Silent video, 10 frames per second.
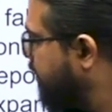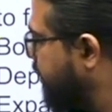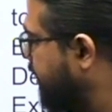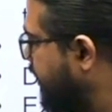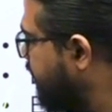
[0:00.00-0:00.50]

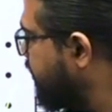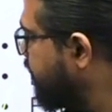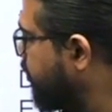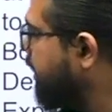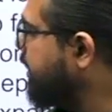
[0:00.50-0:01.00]
Here
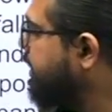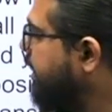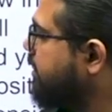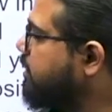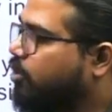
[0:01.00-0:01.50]
you can
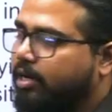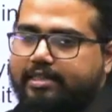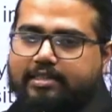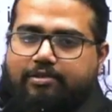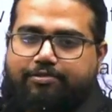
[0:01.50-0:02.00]
take the
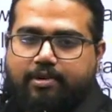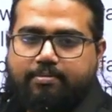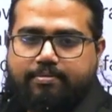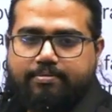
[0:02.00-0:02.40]
collateral from